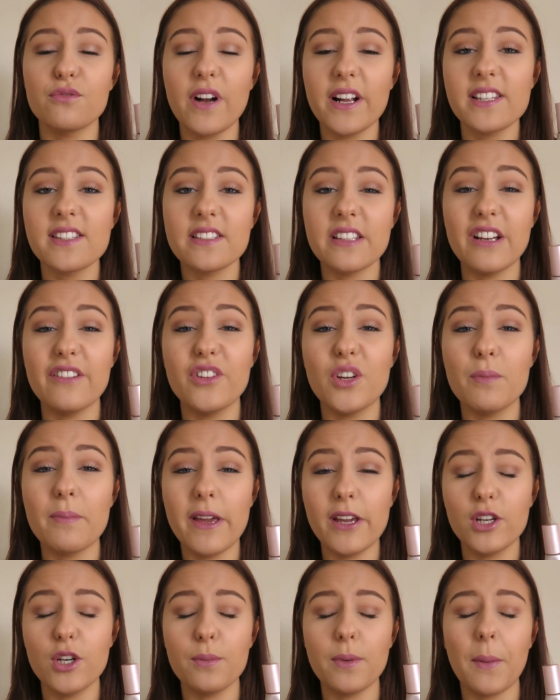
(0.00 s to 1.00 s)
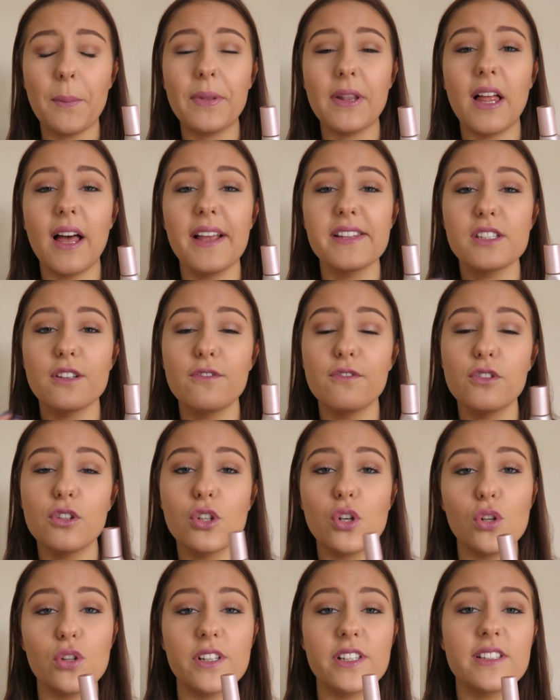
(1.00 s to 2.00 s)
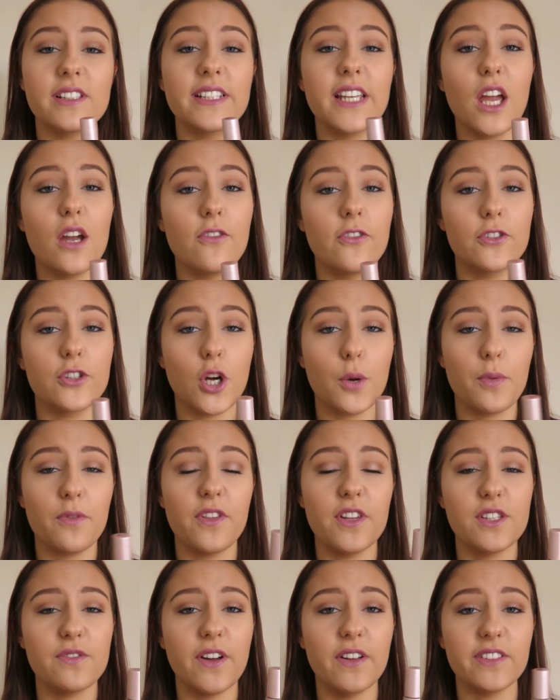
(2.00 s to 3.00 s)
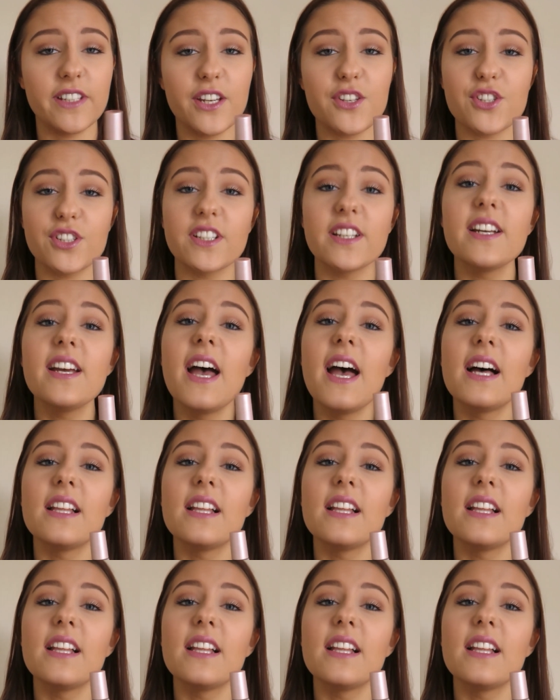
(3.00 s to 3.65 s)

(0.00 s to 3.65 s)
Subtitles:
the rest of your makeup applies flawlessly over the top of this foundation.